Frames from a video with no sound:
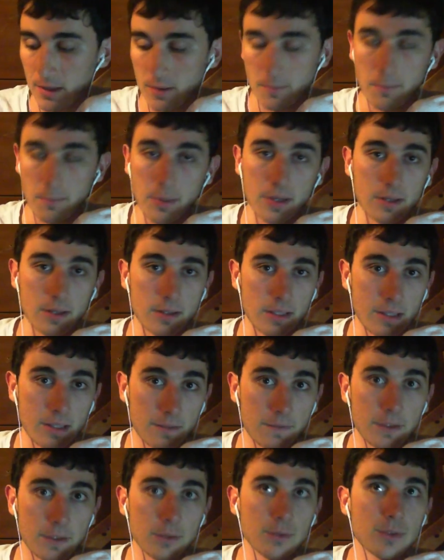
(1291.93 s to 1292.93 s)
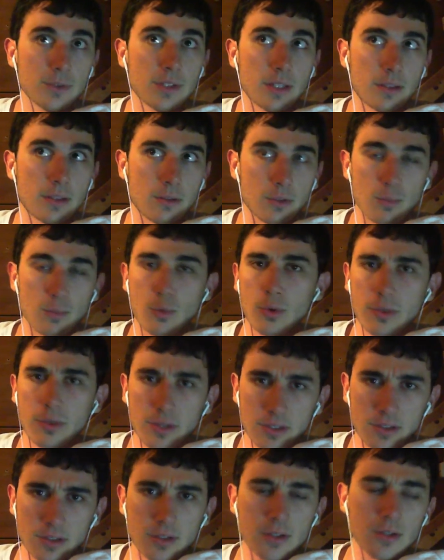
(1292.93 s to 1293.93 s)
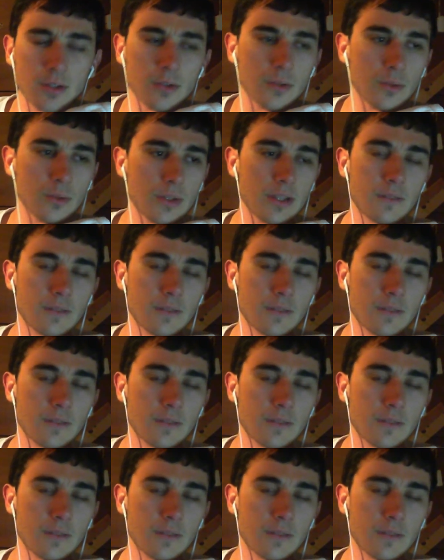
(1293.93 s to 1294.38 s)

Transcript: But it feels like there's more things to do.